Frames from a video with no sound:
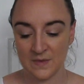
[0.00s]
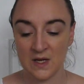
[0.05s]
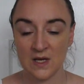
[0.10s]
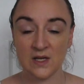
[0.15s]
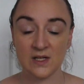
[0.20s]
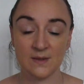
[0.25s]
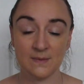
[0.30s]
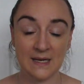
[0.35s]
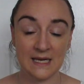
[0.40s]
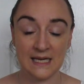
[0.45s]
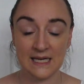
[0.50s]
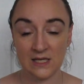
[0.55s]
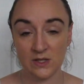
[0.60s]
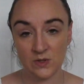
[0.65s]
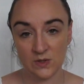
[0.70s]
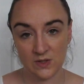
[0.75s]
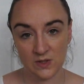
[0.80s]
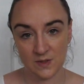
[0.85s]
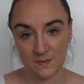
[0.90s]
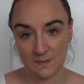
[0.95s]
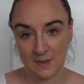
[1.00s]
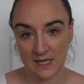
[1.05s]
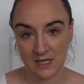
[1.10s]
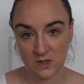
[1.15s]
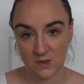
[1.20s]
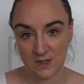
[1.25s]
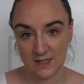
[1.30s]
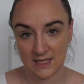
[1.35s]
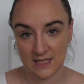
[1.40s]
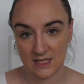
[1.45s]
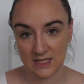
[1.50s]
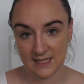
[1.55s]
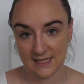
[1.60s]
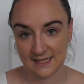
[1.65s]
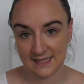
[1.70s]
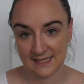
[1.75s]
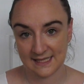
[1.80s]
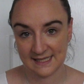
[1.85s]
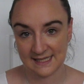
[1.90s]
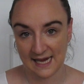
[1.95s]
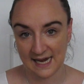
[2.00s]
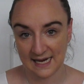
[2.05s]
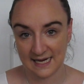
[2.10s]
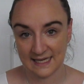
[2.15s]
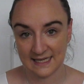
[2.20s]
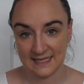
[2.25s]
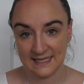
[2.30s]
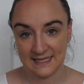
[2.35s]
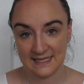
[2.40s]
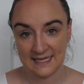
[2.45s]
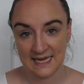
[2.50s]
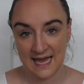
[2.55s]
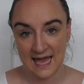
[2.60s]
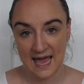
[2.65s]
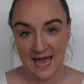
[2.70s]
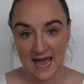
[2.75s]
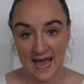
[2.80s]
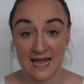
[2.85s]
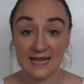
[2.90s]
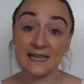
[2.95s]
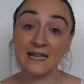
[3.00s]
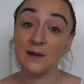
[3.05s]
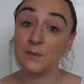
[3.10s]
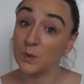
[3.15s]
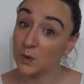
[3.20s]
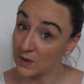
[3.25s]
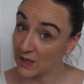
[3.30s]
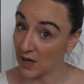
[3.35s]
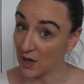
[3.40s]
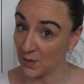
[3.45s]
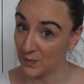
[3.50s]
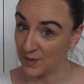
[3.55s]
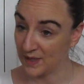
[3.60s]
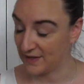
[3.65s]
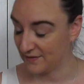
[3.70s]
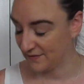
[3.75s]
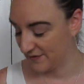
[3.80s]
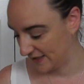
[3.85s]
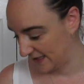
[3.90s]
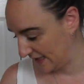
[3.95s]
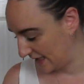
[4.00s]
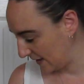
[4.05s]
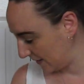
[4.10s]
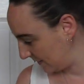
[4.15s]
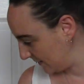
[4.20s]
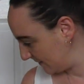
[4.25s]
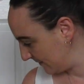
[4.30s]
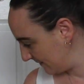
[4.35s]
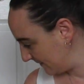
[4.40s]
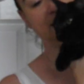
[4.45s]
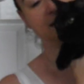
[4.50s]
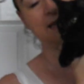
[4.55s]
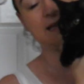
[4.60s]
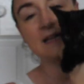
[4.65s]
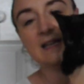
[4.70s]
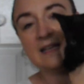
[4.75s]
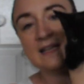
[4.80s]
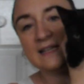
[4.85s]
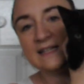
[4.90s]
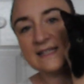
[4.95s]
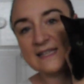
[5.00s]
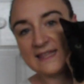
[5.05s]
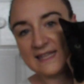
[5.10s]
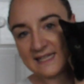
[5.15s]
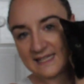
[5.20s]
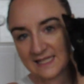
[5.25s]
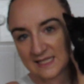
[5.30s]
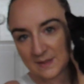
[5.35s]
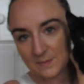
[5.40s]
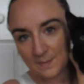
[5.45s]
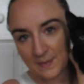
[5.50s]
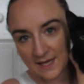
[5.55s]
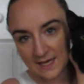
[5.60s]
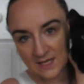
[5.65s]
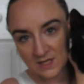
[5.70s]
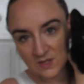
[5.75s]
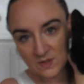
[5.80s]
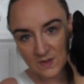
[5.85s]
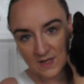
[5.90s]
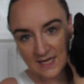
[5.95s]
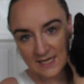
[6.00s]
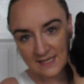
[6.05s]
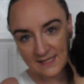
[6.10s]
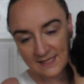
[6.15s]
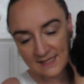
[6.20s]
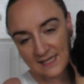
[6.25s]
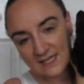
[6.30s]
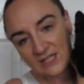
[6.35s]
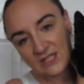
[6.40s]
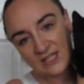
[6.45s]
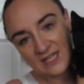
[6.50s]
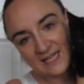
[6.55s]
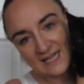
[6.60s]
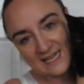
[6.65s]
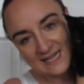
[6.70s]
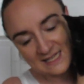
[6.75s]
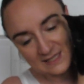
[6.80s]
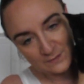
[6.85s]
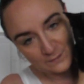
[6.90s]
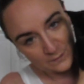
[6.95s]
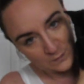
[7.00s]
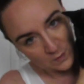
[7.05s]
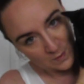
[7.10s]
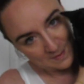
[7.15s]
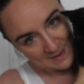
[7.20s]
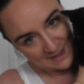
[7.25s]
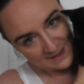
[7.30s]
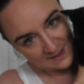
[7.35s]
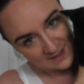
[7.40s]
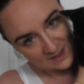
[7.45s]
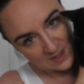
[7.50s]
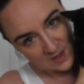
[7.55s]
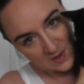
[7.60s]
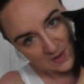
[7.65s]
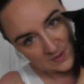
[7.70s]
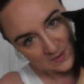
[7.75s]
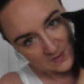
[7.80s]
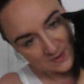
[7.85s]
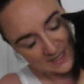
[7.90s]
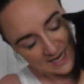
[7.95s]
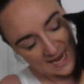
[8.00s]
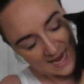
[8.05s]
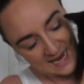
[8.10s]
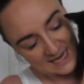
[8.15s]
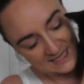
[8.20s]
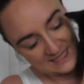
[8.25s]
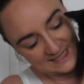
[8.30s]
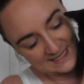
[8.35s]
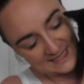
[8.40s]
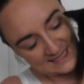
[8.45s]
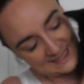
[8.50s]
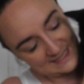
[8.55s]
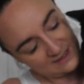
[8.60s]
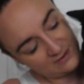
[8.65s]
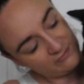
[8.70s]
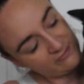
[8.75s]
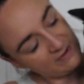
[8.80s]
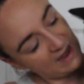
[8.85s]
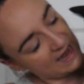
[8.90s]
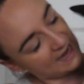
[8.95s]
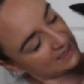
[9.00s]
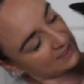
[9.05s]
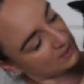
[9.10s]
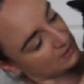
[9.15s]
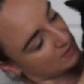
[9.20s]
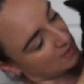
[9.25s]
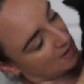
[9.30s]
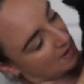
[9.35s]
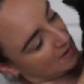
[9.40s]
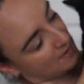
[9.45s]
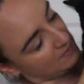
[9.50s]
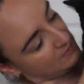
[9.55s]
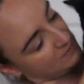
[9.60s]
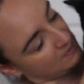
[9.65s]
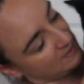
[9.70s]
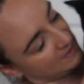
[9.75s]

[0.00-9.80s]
So I'm going to introduce Beatrice in just a second and then we'll get on with the video. So this is Beatrice. She is 4 months old and she is a ragdoll.